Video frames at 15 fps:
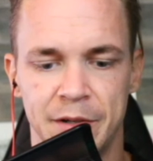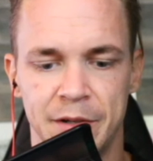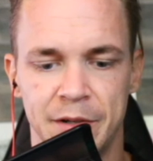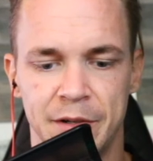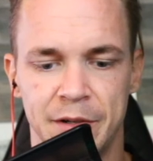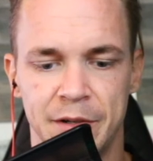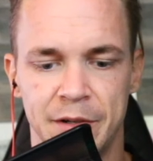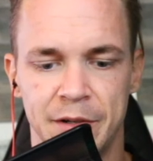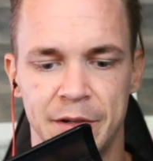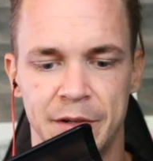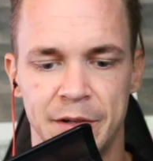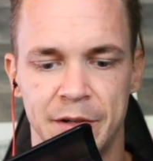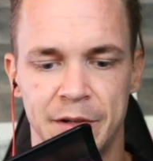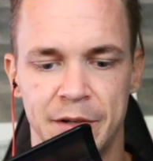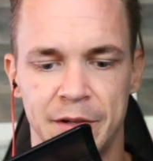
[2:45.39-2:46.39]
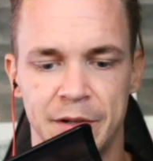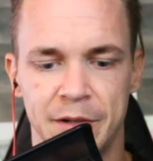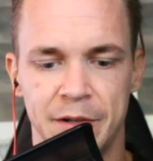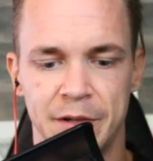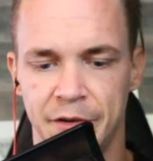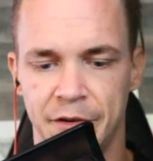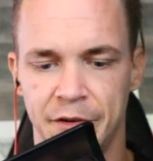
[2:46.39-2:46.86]
not since back near
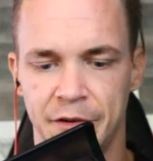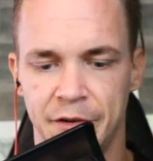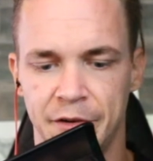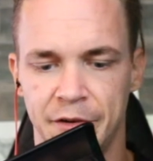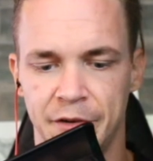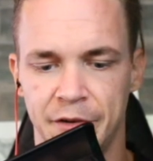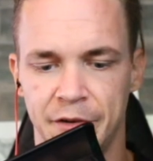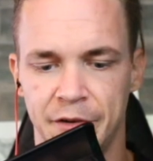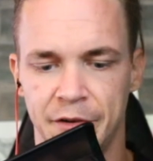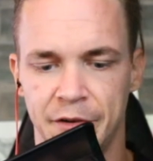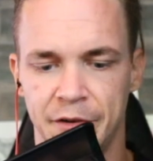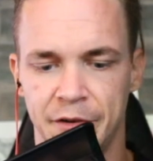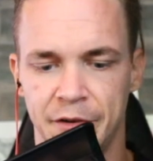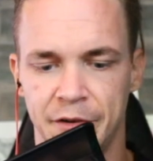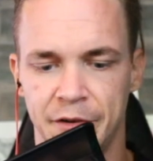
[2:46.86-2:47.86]
$30,000.